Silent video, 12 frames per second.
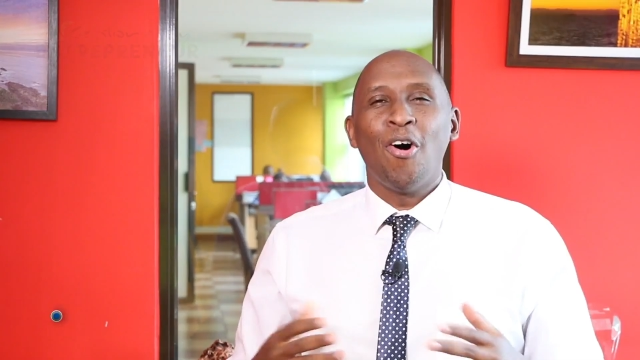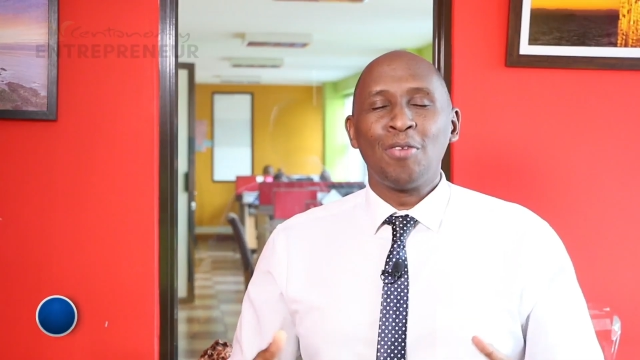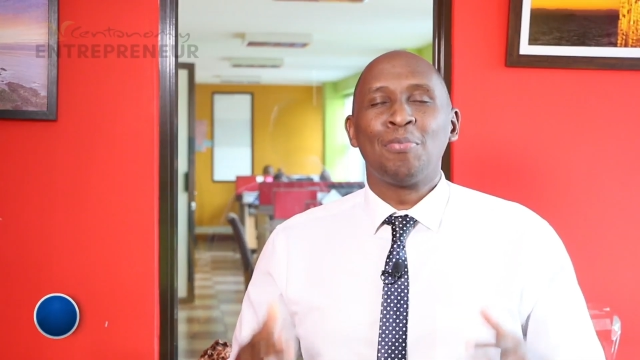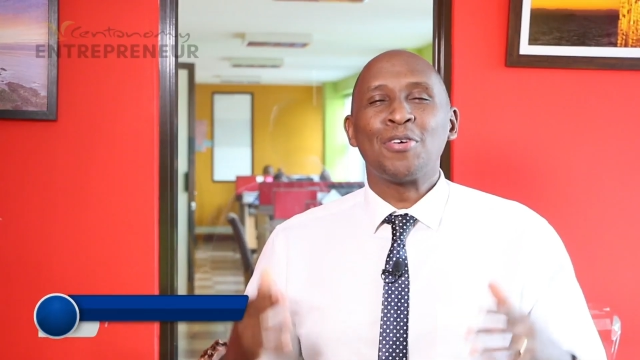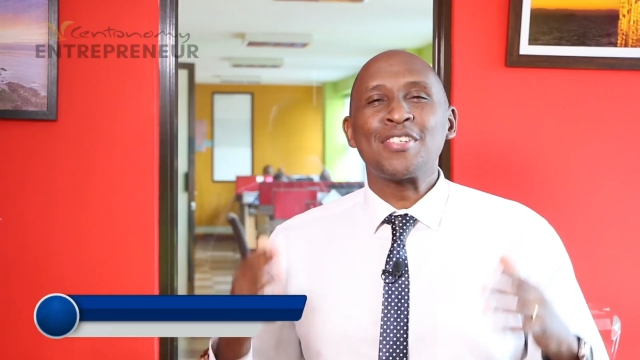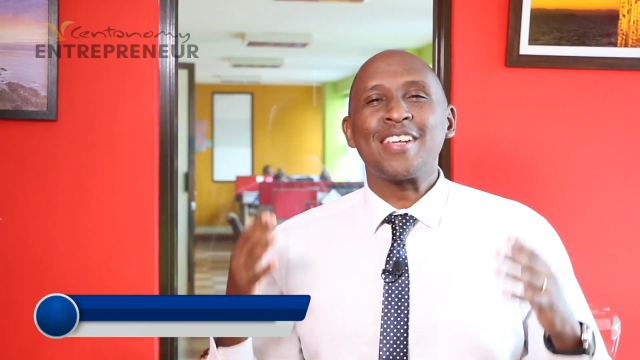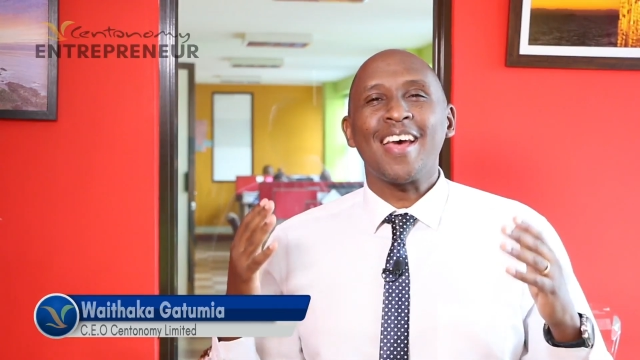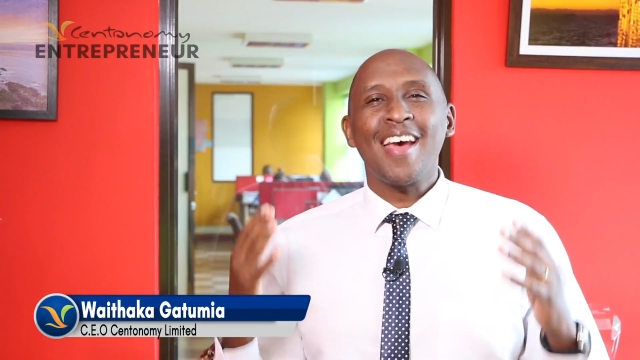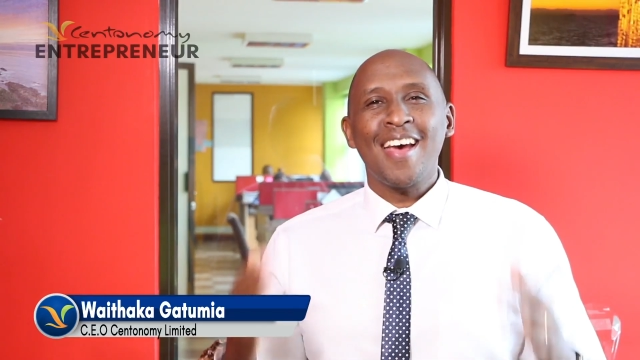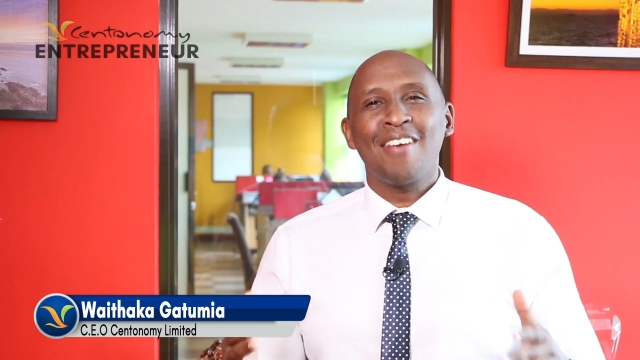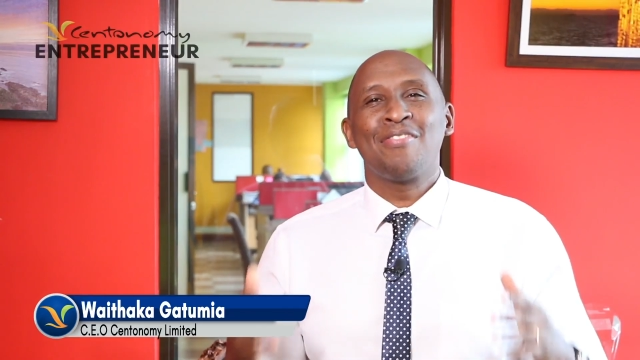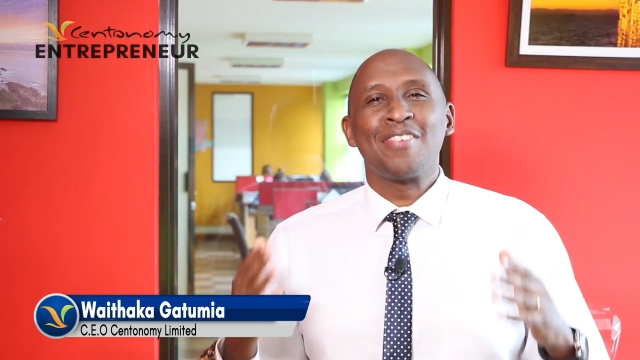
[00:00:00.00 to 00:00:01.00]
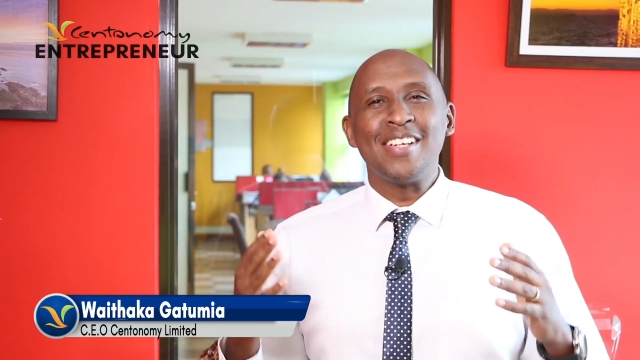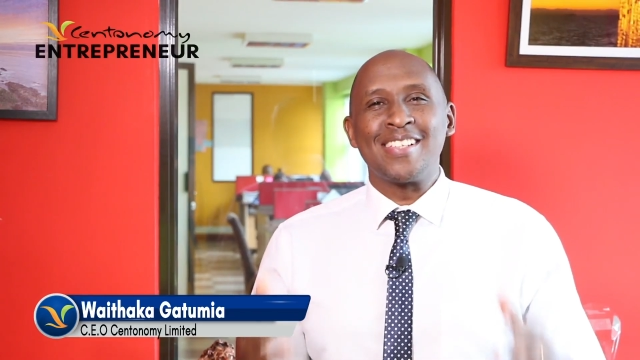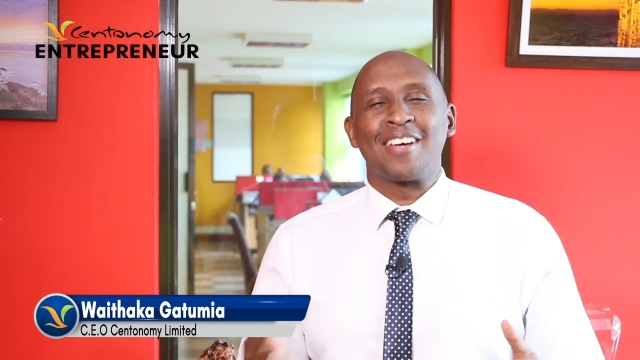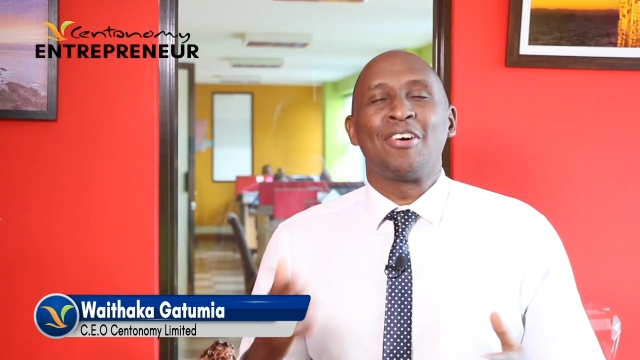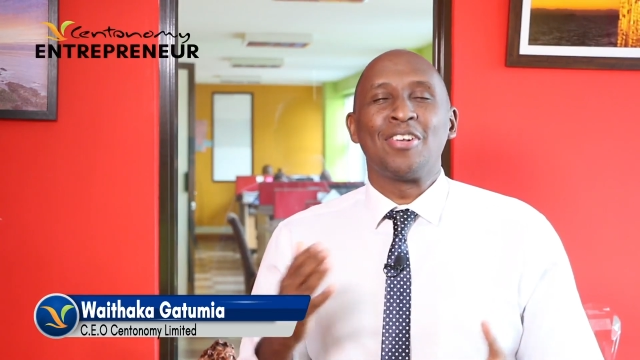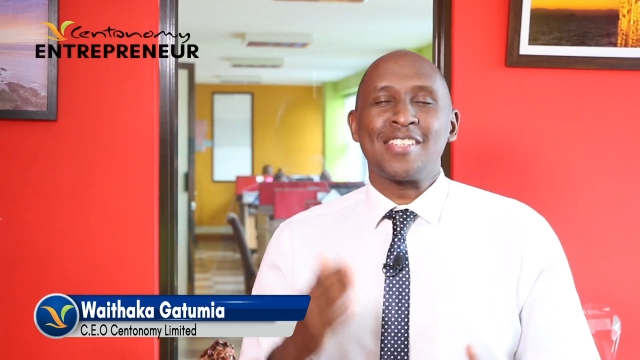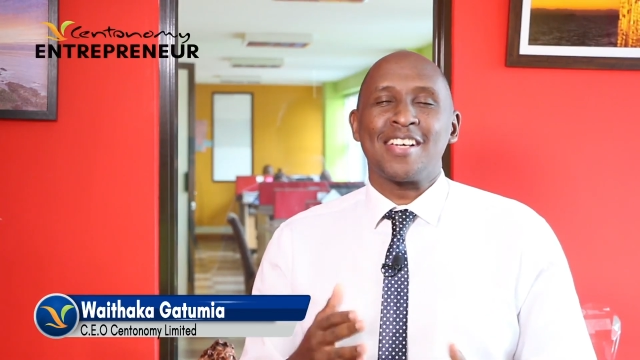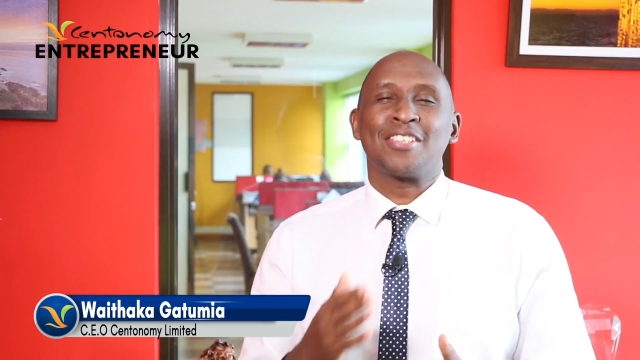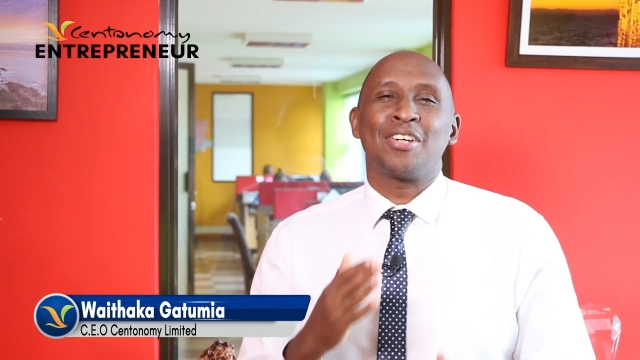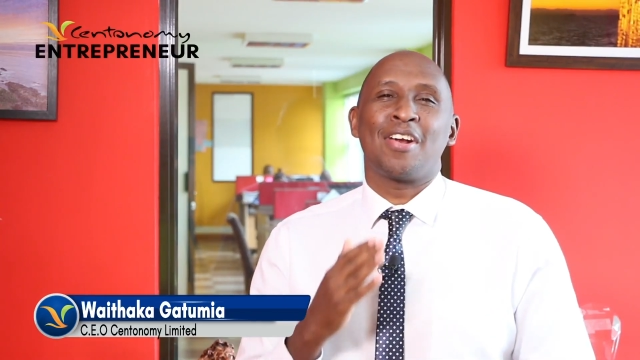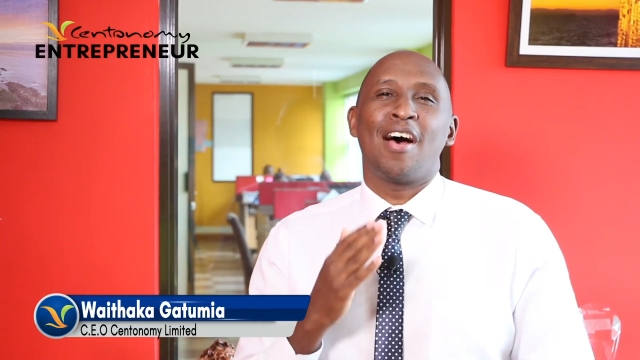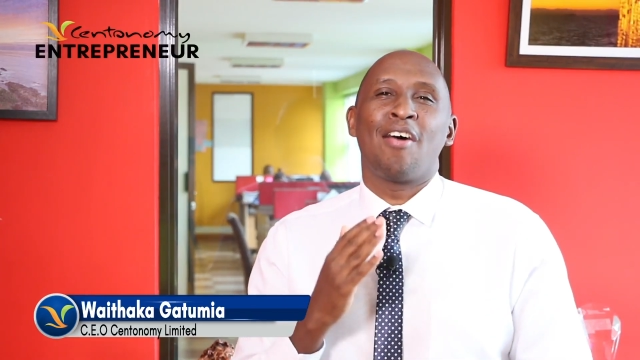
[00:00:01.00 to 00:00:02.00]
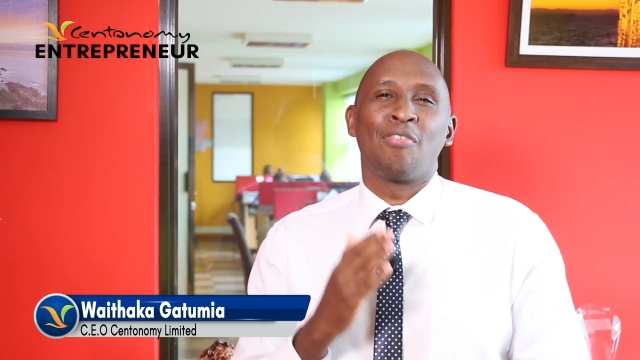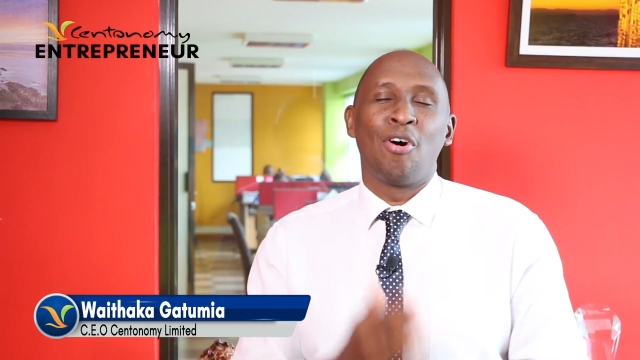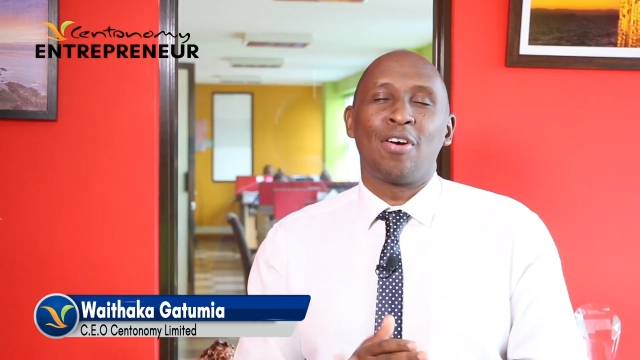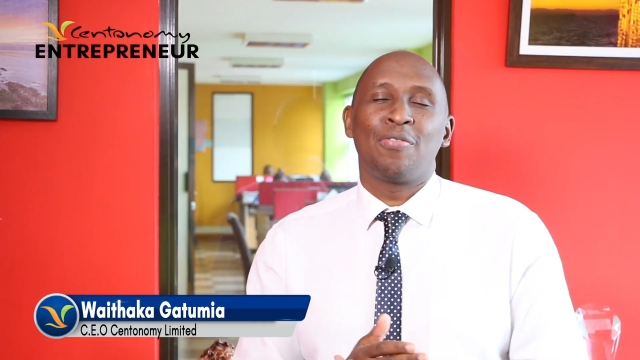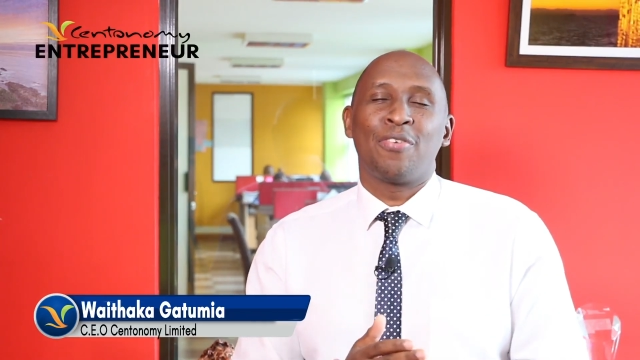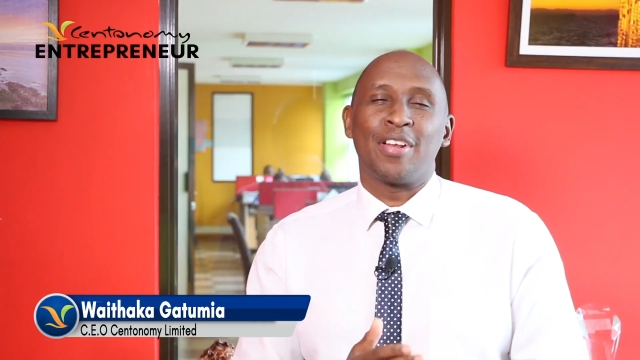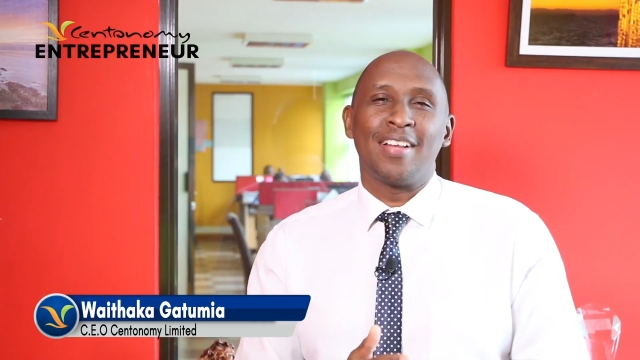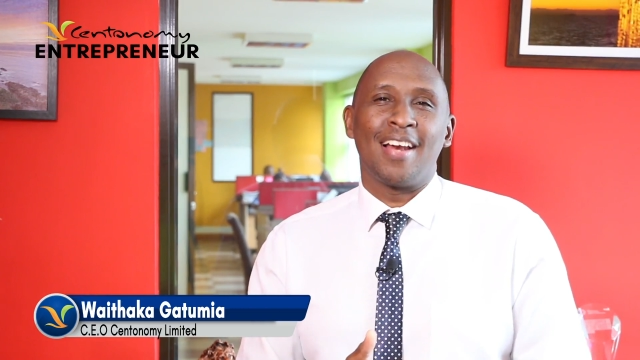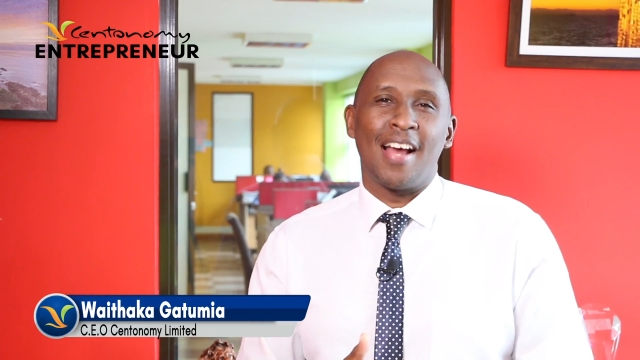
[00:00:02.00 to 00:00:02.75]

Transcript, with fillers: Almost every single session I've gone for in the